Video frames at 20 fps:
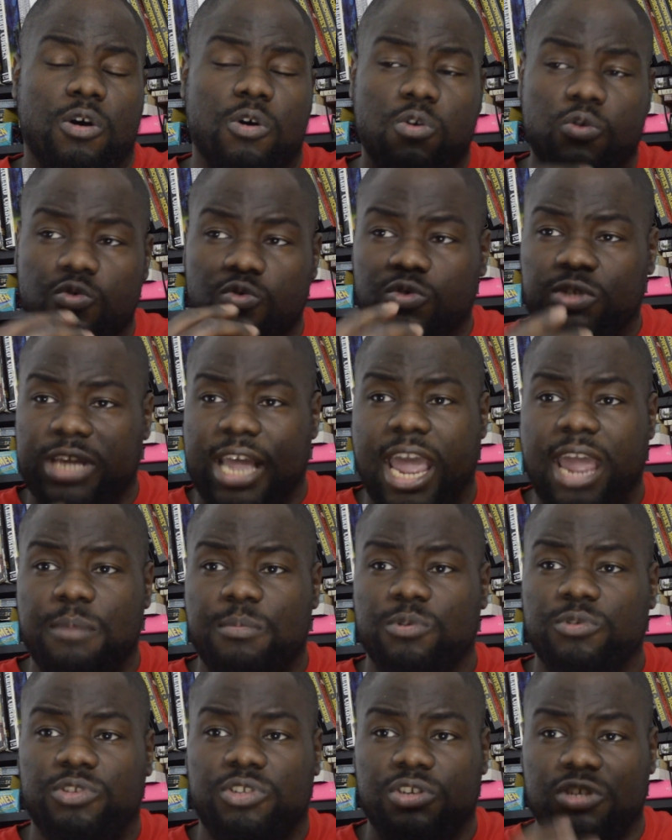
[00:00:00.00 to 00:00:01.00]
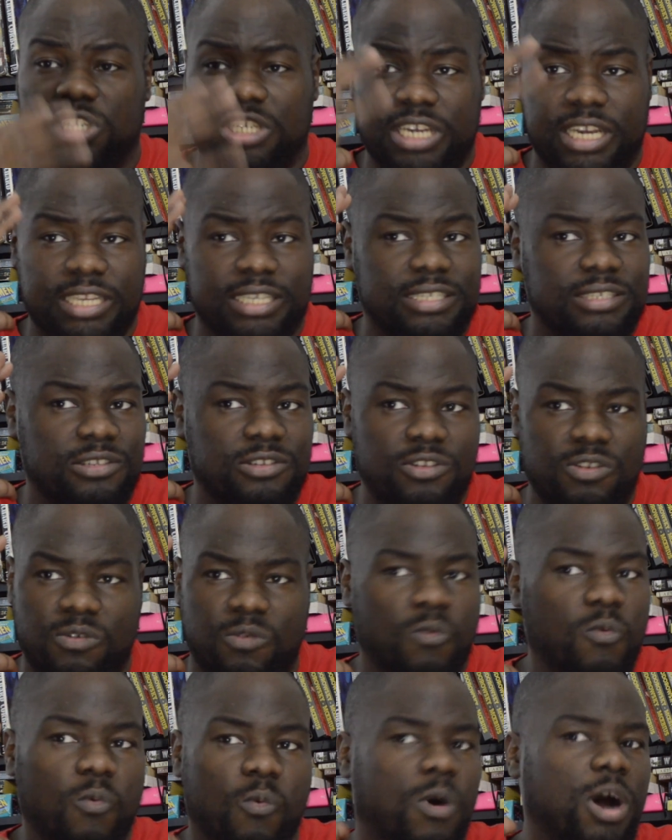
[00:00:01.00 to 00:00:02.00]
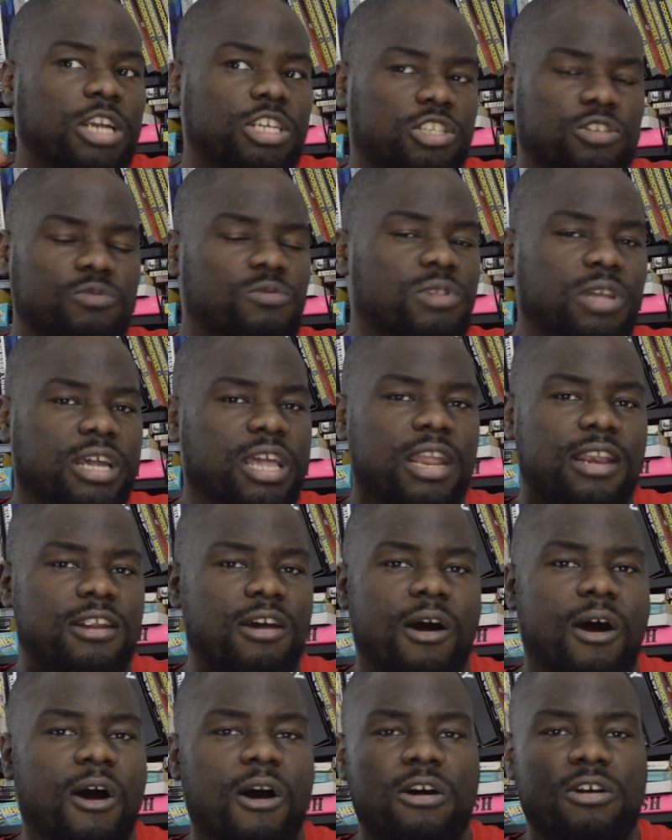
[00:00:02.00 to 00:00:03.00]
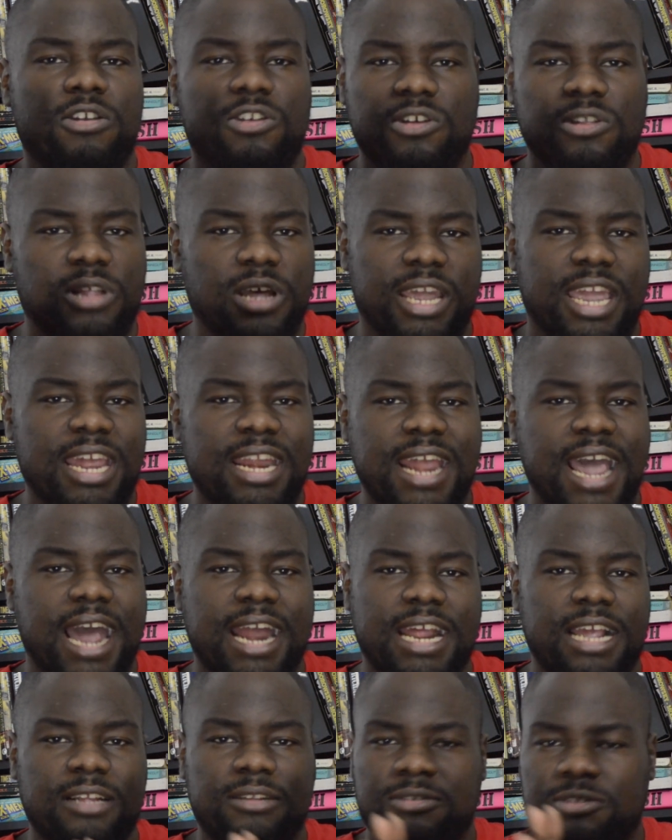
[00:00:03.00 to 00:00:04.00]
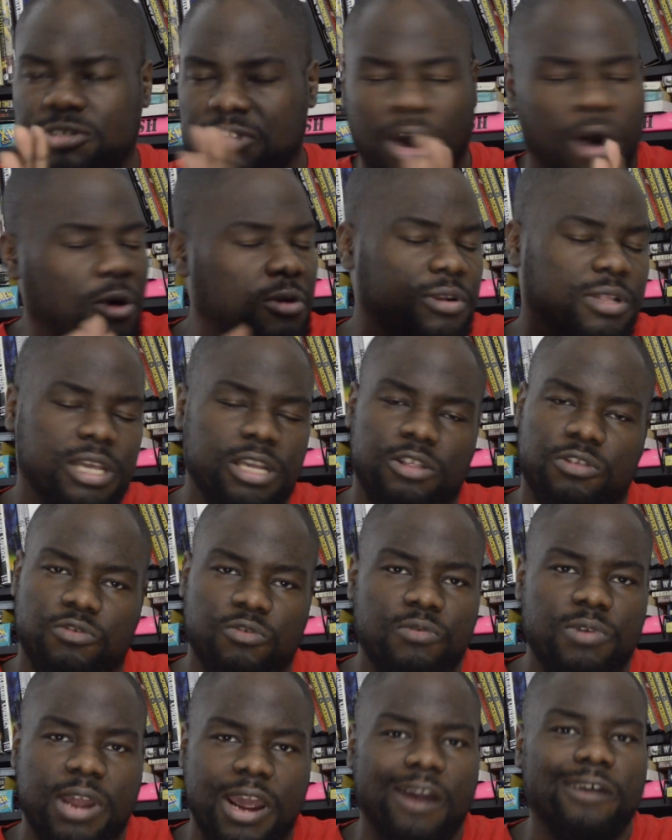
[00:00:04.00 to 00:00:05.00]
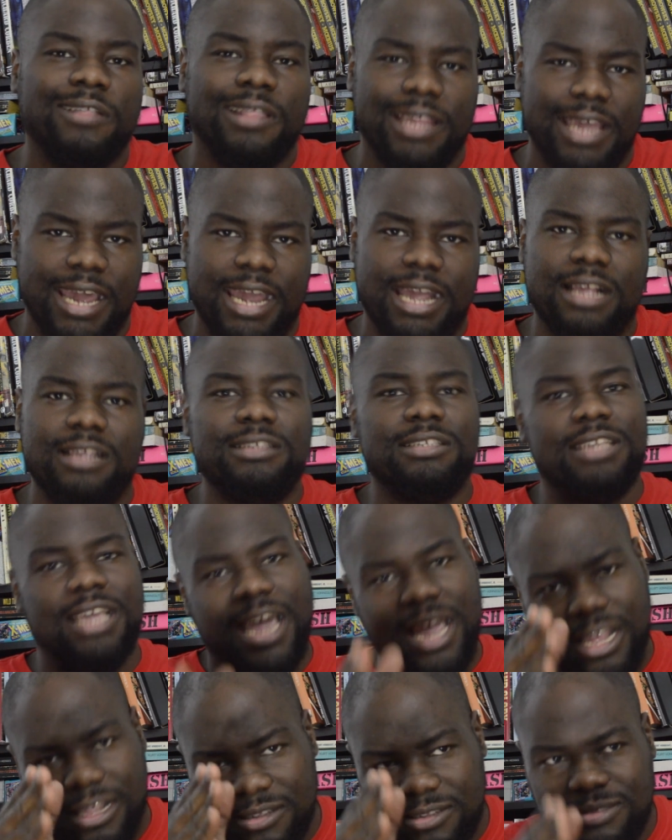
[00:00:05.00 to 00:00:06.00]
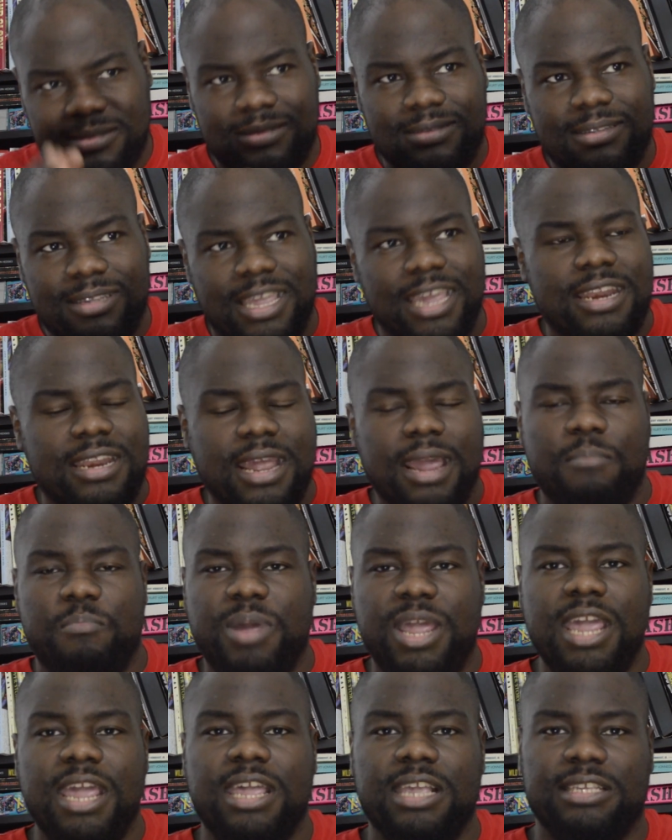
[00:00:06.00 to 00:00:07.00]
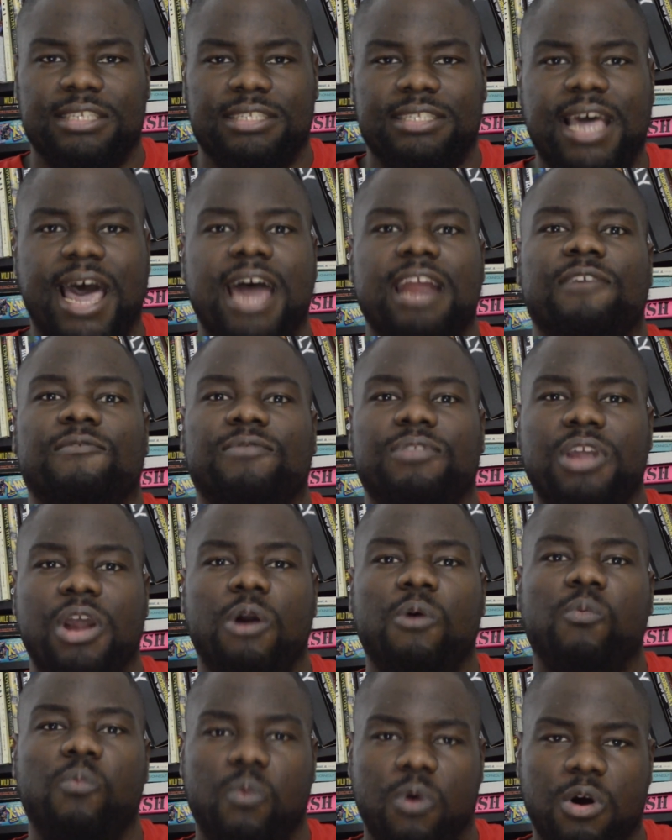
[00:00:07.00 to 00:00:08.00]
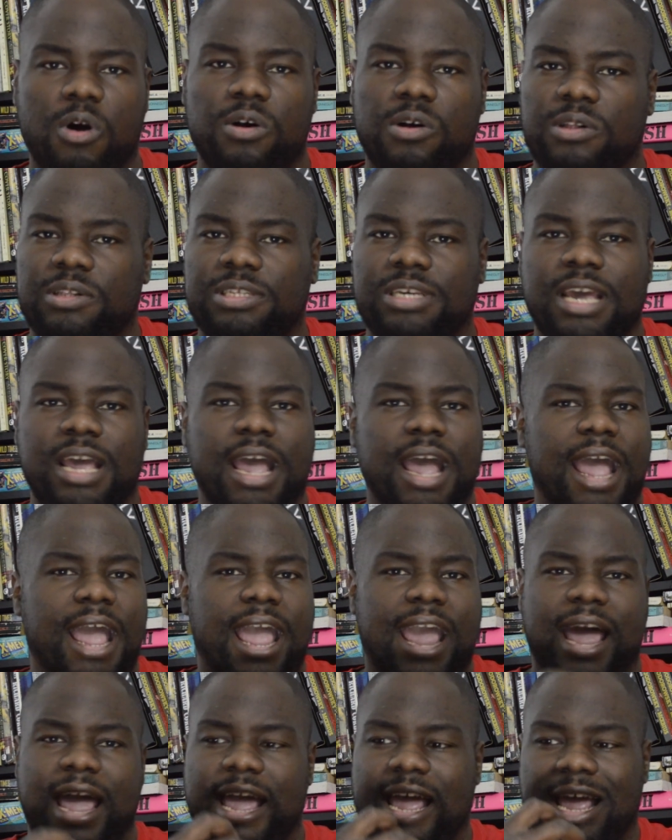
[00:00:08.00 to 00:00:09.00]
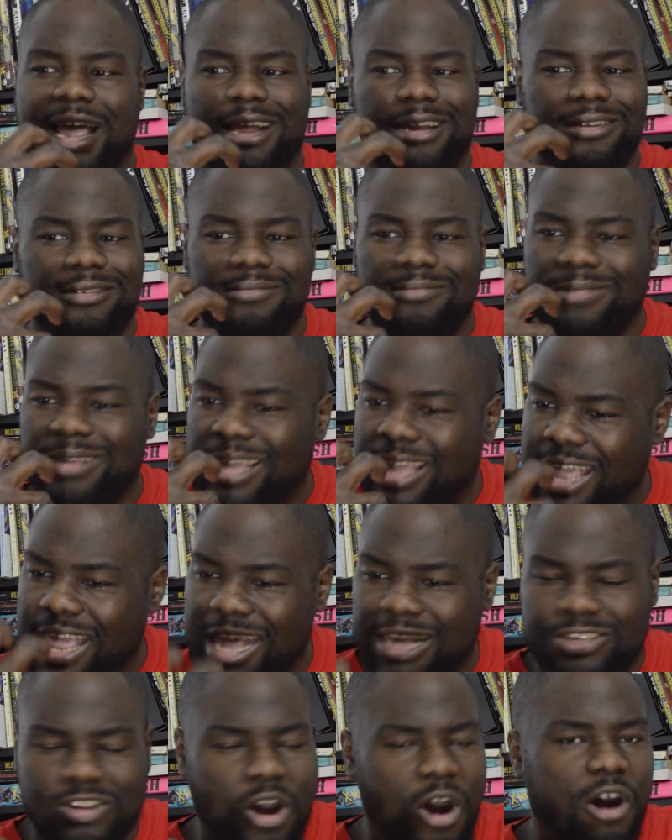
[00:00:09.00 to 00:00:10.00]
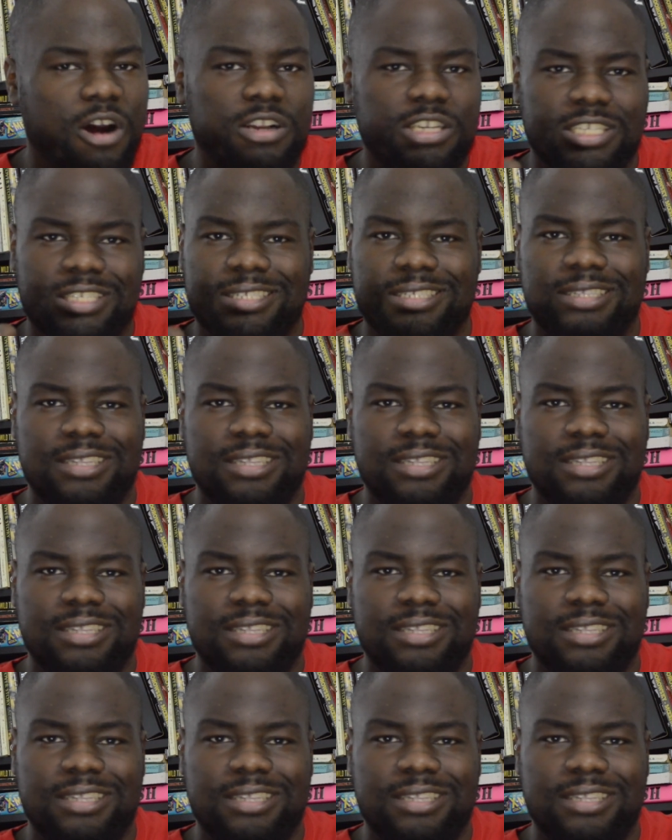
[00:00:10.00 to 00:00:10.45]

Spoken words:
who's able to just, once you look at their art, you're looking at it totally through their lens and getting a peek inside of their world. And his art